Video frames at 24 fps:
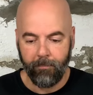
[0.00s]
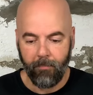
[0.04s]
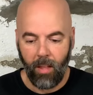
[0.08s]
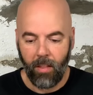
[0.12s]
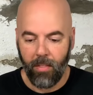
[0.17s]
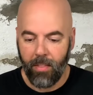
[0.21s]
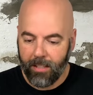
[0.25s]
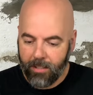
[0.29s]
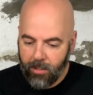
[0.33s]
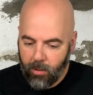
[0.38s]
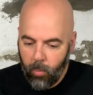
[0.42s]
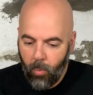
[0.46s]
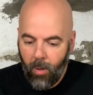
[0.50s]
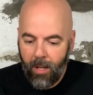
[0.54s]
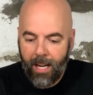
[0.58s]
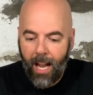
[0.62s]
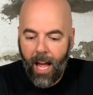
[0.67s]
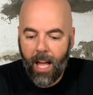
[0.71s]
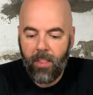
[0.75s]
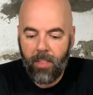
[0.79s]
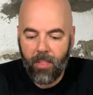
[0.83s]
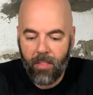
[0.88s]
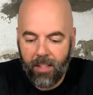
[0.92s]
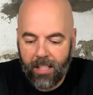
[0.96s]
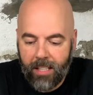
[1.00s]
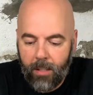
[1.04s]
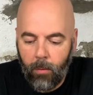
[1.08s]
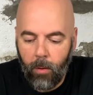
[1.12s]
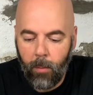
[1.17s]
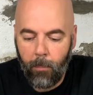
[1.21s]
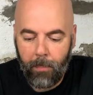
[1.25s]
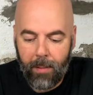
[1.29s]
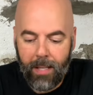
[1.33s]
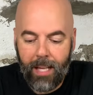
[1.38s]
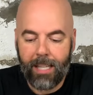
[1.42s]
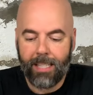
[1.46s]
This one, I think
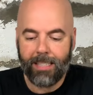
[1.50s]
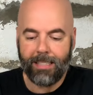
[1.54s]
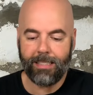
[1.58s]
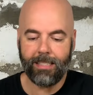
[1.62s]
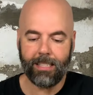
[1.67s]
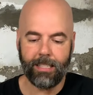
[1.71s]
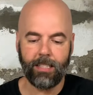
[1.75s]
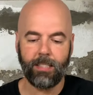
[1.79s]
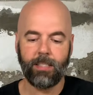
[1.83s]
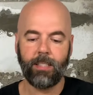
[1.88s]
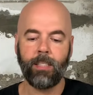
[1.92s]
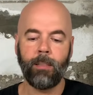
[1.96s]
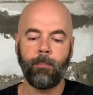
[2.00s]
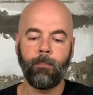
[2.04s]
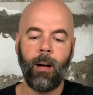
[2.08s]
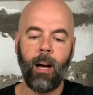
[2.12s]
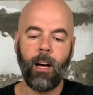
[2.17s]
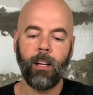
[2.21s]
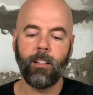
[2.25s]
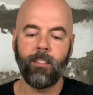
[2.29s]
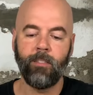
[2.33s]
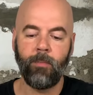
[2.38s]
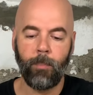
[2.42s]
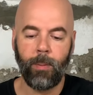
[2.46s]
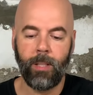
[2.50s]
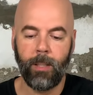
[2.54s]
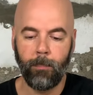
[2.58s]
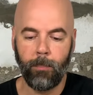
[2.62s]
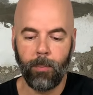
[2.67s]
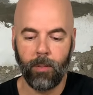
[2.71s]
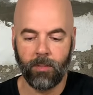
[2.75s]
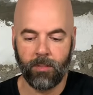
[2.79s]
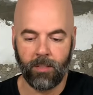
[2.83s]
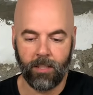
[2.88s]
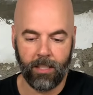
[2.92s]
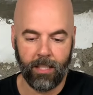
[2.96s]
will be on a decent amount of
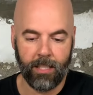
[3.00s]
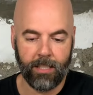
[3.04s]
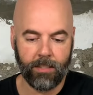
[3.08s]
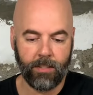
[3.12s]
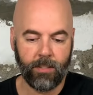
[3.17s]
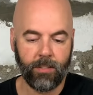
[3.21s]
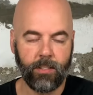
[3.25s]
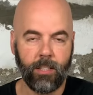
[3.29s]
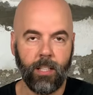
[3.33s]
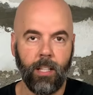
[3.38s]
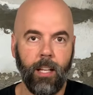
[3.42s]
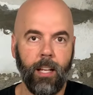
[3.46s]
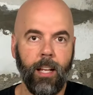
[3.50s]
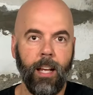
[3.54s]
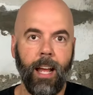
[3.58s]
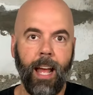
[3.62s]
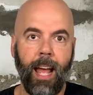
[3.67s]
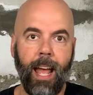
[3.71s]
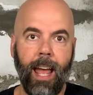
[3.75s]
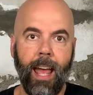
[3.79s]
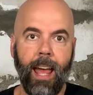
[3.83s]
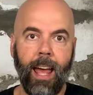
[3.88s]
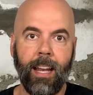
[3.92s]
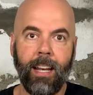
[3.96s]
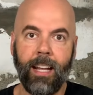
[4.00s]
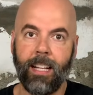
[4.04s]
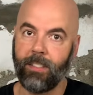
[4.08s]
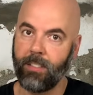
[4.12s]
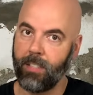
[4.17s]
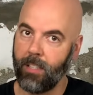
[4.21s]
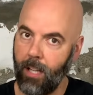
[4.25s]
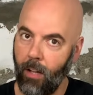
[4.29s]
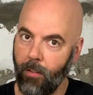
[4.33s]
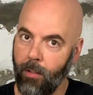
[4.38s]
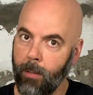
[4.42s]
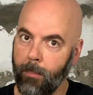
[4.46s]
people's lists, and it's
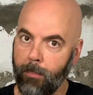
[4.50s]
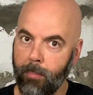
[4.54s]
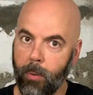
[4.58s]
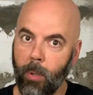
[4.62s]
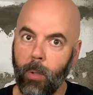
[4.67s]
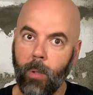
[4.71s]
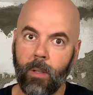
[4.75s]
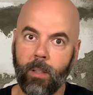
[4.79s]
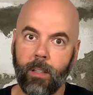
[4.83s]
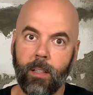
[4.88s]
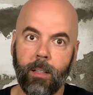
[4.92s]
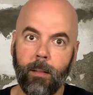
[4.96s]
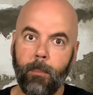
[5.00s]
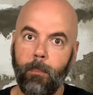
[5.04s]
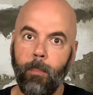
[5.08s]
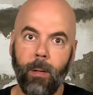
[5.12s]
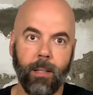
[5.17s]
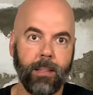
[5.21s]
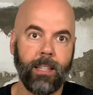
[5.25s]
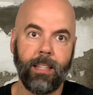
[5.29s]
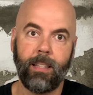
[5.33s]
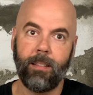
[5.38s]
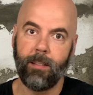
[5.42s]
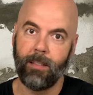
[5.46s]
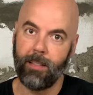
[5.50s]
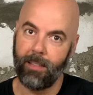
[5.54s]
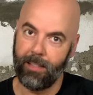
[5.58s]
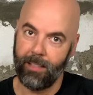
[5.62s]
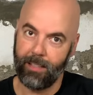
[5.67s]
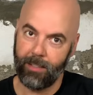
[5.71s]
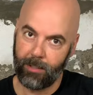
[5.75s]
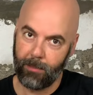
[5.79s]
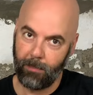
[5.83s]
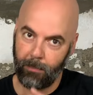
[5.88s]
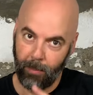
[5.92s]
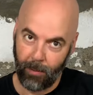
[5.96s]
another brewer, but
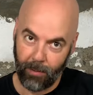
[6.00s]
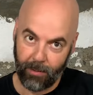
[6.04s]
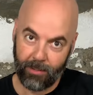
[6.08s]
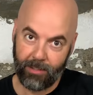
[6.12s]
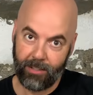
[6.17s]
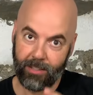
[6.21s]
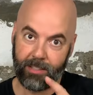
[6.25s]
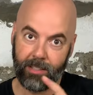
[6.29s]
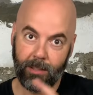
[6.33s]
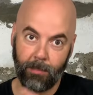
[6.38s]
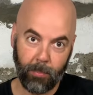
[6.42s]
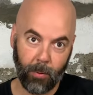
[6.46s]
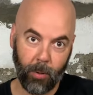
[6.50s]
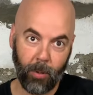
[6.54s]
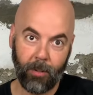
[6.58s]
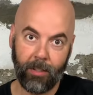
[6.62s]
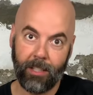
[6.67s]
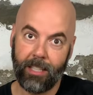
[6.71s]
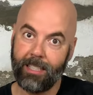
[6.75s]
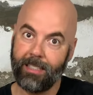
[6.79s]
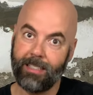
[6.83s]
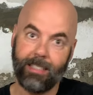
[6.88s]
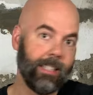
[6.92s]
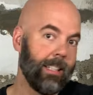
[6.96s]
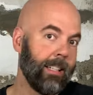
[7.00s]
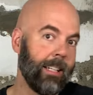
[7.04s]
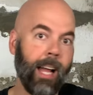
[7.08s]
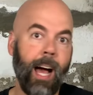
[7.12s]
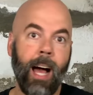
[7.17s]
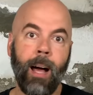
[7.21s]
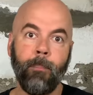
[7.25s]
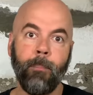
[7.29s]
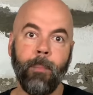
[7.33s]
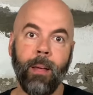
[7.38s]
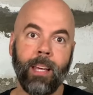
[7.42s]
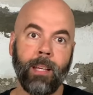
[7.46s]
this person's brewery did
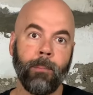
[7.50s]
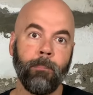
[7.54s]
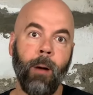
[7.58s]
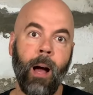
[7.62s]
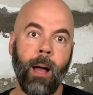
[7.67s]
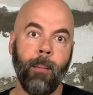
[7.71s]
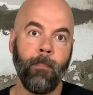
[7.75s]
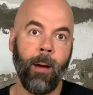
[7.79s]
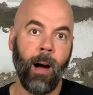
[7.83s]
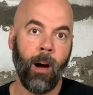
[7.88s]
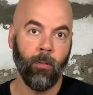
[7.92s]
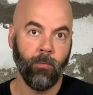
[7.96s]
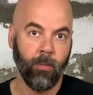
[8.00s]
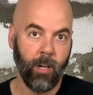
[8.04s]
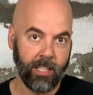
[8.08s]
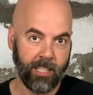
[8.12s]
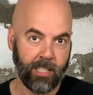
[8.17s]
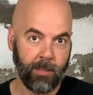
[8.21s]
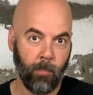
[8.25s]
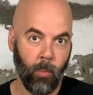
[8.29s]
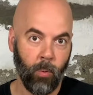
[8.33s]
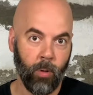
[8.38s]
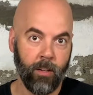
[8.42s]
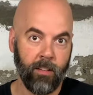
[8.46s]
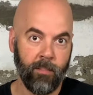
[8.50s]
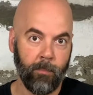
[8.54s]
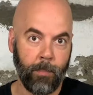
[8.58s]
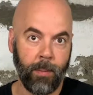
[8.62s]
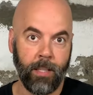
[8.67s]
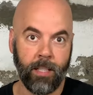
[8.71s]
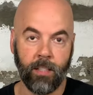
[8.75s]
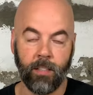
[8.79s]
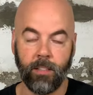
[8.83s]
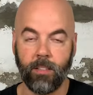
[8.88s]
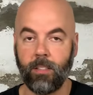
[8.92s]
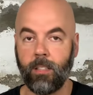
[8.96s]
not make my Mount Rushmore of
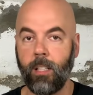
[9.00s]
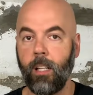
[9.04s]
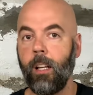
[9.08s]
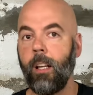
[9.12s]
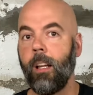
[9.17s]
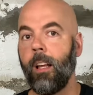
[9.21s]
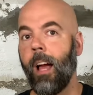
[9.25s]
beers.